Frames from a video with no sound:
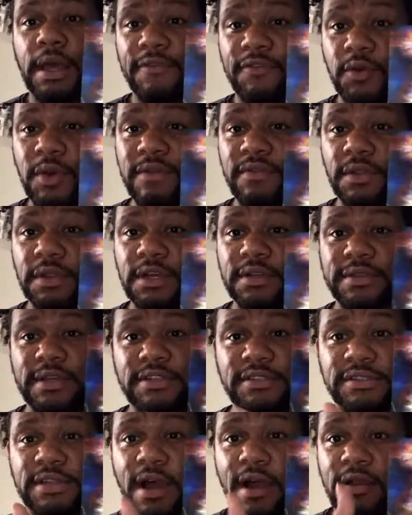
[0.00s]
If you even look,
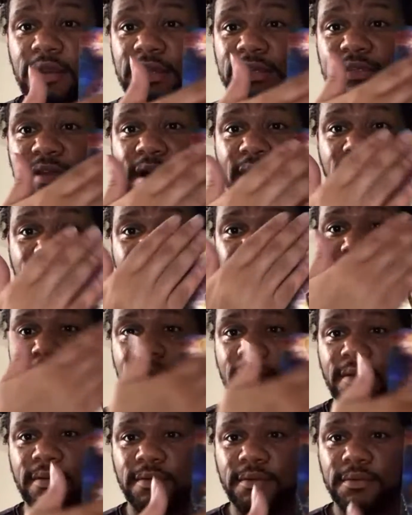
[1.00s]
there's darkness all
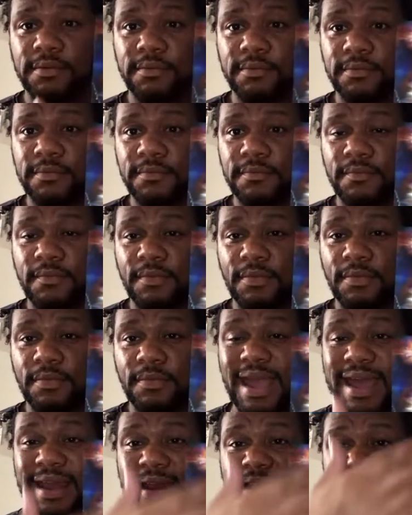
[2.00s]
around,
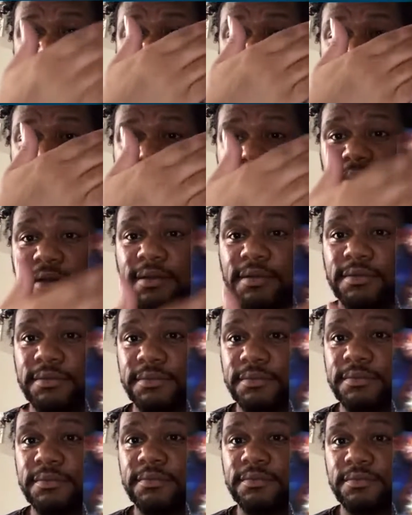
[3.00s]
and there's the light
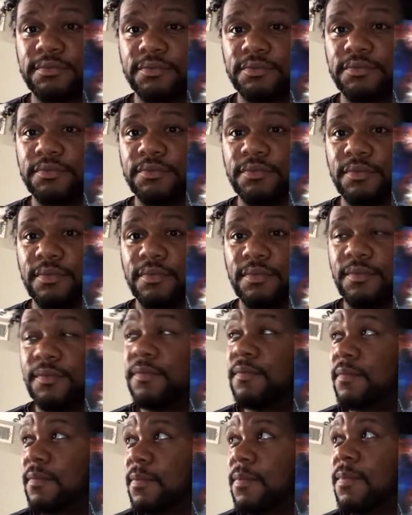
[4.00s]
in the midst of
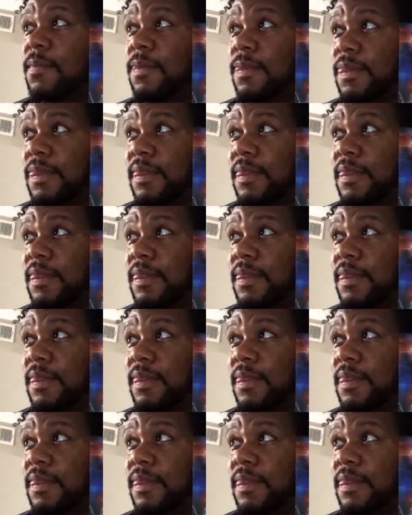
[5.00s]
your darkness.